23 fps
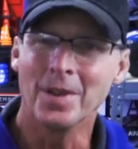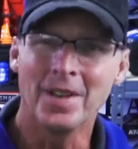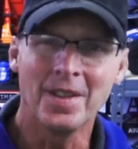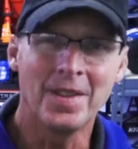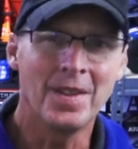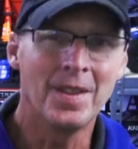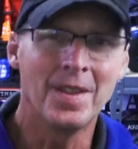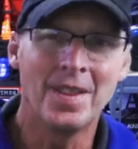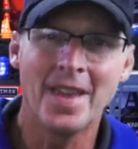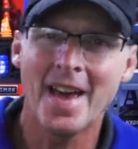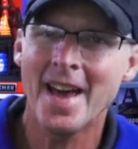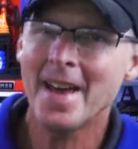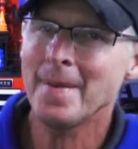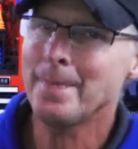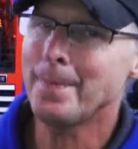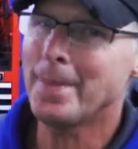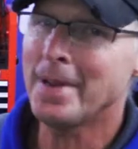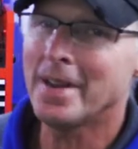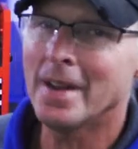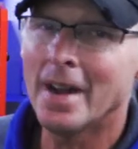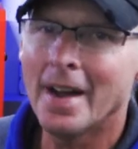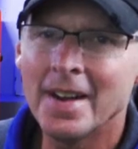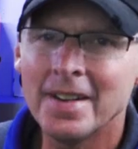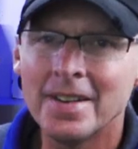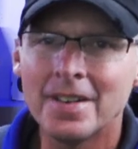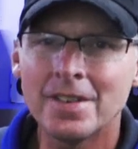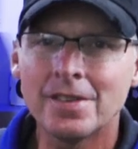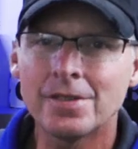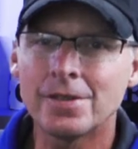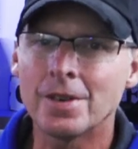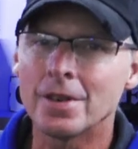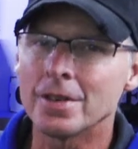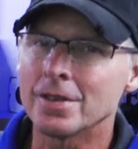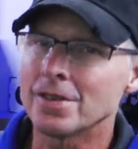with that behind
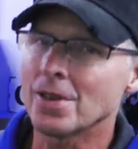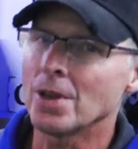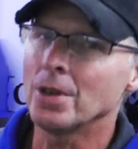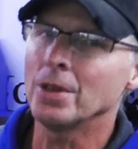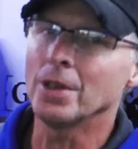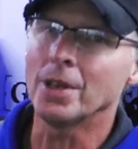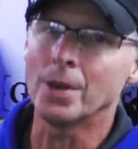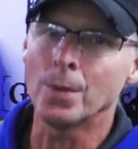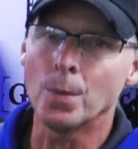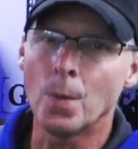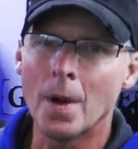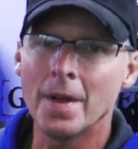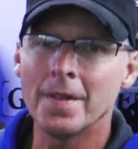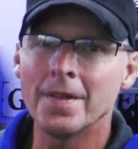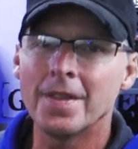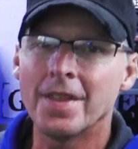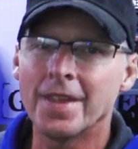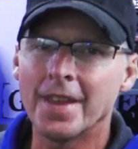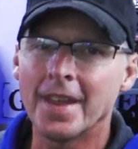us, there's only one